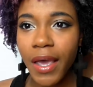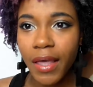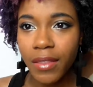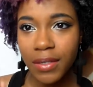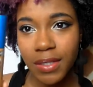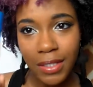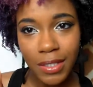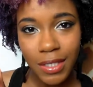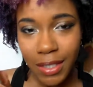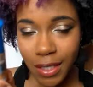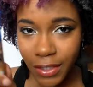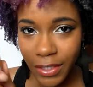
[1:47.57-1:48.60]
And this
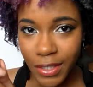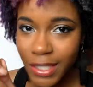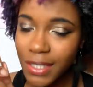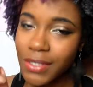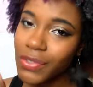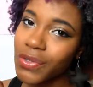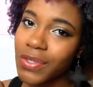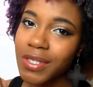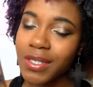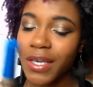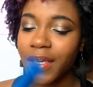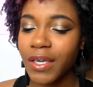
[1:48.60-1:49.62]
concealer is still the
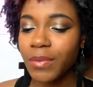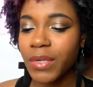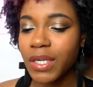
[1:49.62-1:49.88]
same.